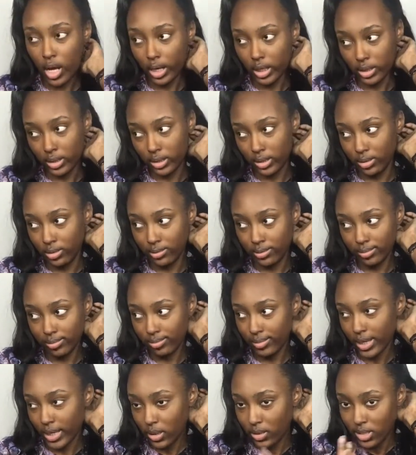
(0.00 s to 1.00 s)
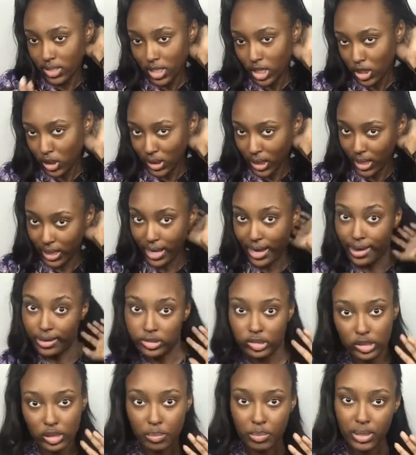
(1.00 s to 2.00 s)
they don't tell you like
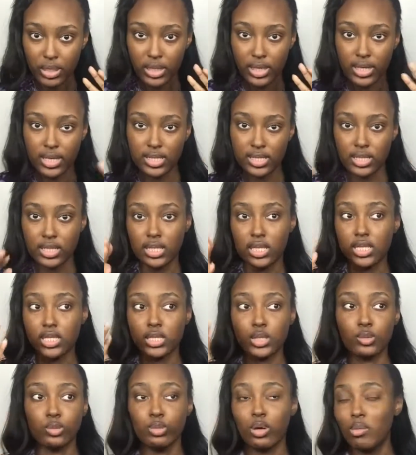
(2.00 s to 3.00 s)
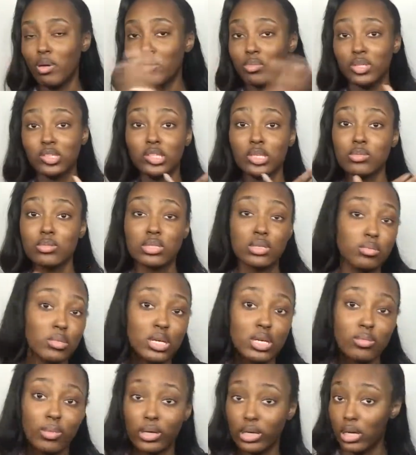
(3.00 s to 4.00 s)
how cheap it is, because what may be cheap to
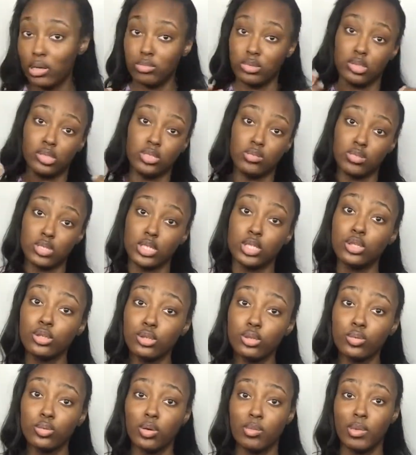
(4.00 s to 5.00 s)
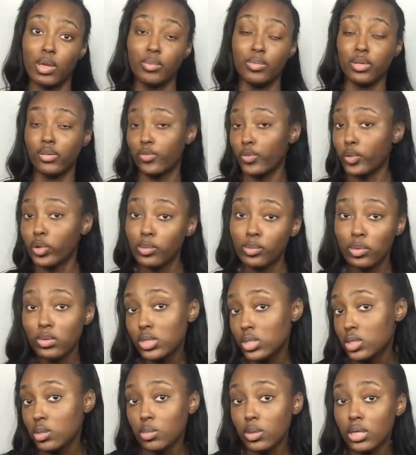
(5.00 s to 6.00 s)
me may not be cheap to you. What may be
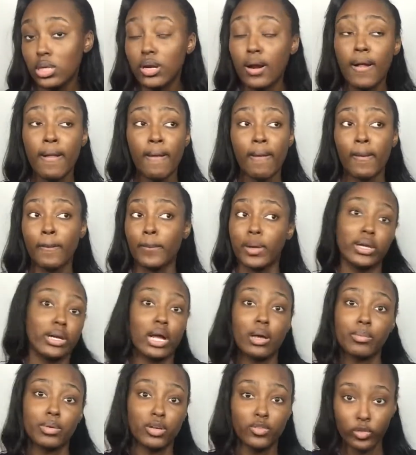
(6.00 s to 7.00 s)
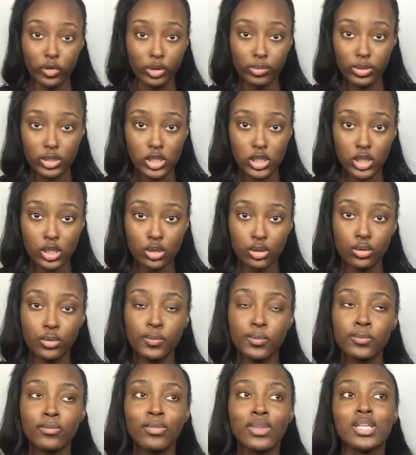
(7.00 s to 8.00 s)
affordable to me may not be affordable to
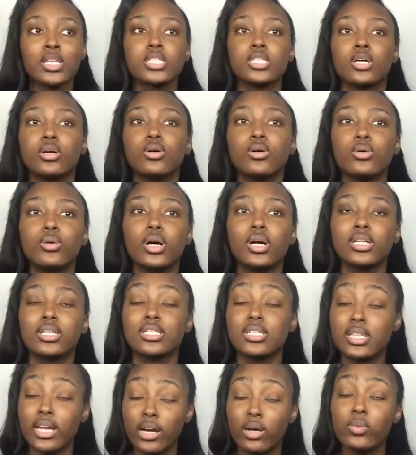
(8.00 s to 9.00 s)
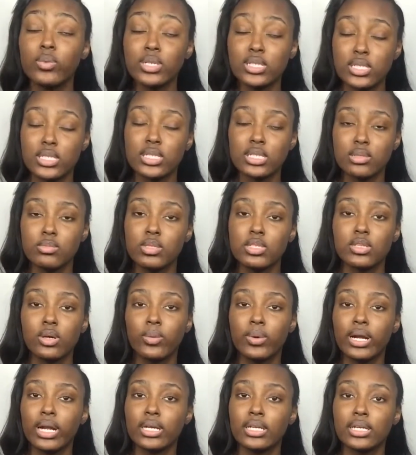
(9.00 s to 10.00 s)
you. So this hair was sent to me.
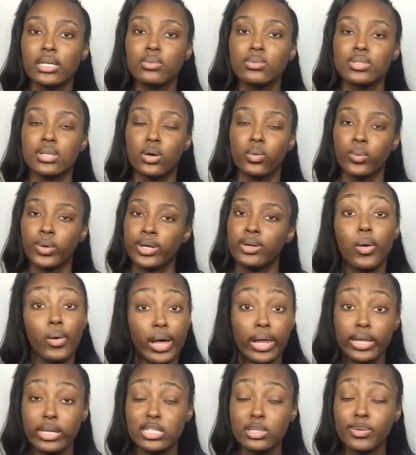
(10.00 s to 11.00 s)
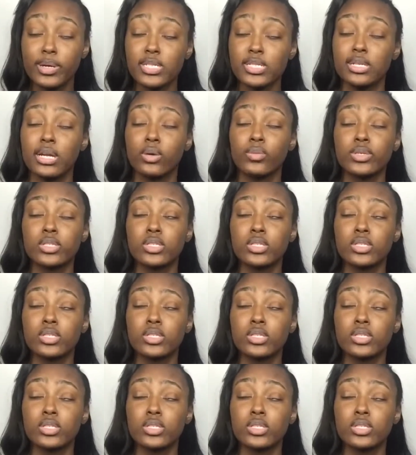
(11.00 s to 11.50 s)
So what I did was I went on AliExpress and I